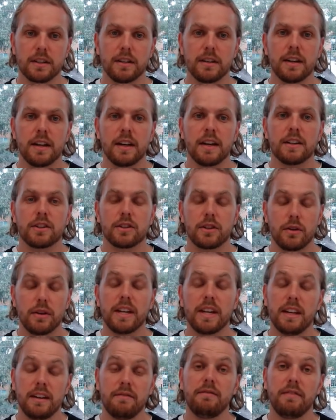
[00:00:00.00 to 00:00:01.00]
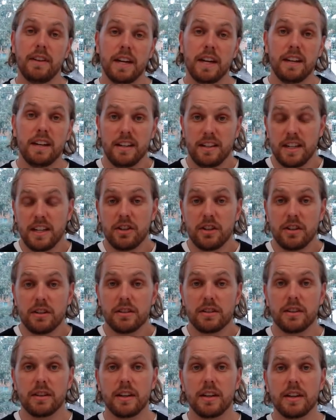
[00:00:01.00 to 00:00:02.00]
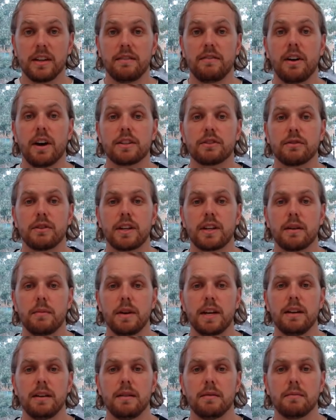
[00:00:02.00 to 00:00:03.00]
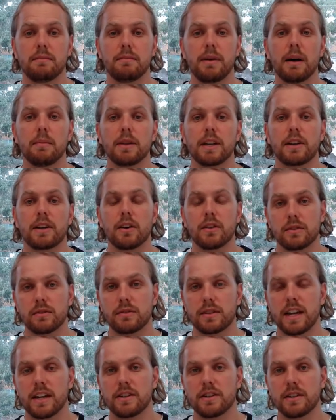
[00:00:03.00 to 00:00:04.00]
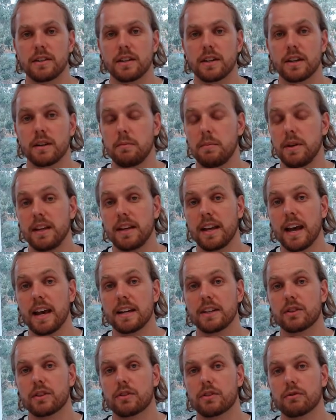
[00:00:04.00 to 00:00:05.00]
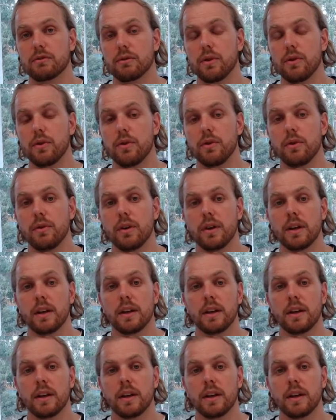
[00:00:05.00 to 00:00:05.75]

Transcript: And so in addition to the advisory committee, public consultation can be engaged through